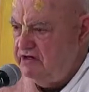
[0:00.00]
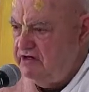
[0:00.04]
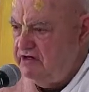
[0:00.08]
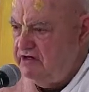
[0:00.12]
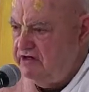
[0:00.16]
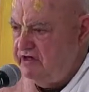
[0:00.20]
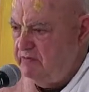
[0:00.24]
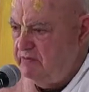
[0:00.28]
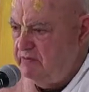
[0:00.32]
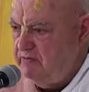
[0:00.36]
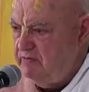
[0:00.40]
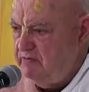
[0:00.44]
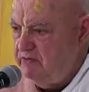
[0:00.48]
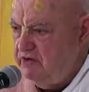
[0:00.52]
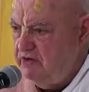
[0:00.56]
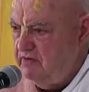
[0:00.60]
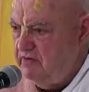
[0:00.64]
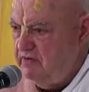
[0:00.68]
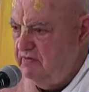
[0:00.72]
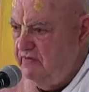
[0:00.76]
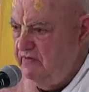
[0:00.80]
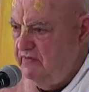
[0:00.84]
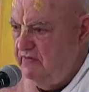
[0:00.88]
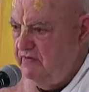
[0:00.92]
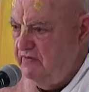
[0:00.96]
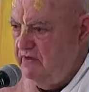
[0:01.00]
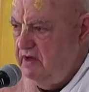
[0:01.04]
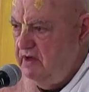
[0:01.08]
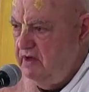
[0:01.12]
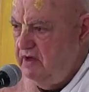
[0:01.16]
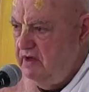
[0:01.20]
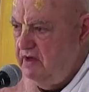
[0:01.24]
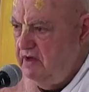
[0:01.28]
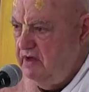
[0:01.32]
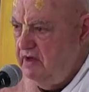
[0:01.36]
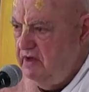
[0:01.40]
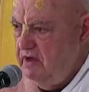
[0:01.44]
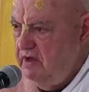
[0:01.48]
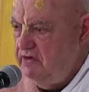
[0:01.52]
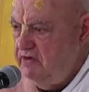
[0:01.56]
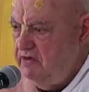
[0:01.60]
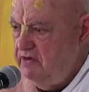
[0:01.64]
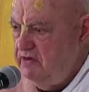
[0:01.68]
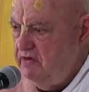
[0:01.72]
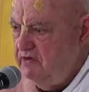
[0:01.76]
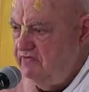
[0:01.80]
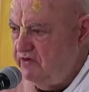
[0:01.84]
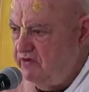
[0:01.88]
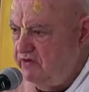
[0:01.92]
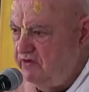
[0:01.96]
acceptable,
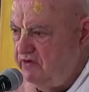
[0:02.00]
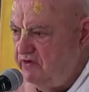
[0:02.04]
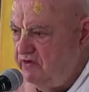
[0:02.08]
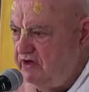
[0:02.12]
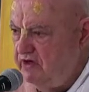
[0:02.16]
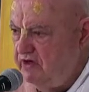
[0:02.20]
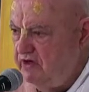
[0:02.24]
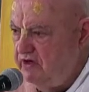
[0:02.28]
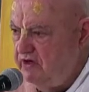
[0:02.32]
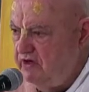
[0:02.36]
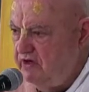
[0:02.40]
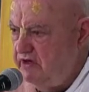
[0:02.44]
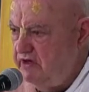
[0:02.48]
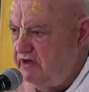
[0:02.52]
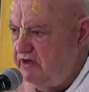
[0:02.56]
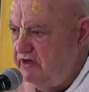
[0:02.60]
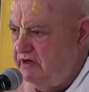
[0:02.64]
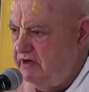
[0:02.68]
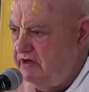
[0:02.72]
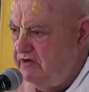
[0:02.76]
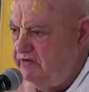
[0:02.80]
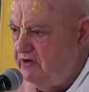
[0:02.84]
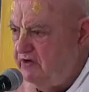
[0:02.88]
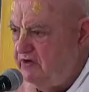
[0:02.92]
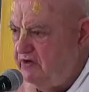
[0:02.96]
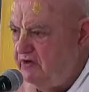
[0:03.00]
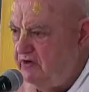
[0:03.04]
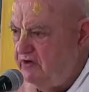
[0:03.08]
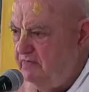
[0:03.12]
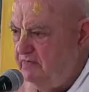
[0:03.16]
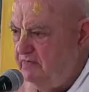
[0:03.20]
you don't force it down anybody's